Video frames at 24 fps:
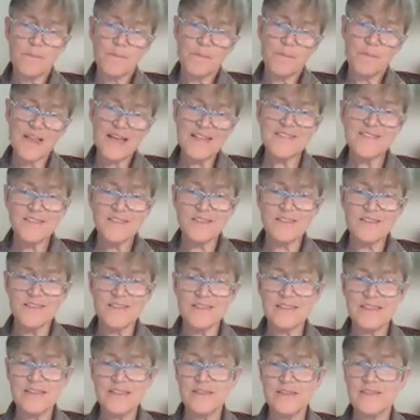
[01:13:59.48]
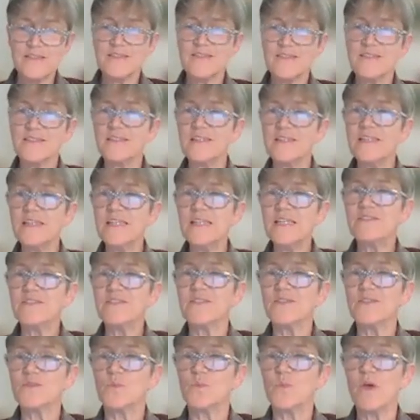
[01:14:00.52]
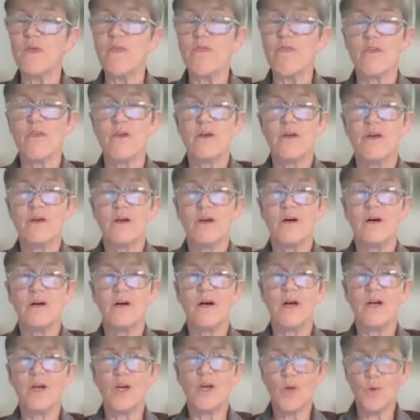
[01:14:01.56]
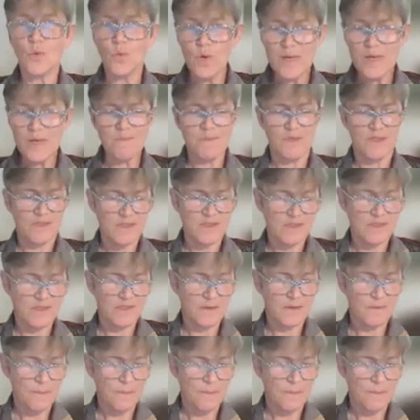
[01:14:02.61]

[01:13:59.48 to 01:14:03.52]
but that still, still leaves us with agreement,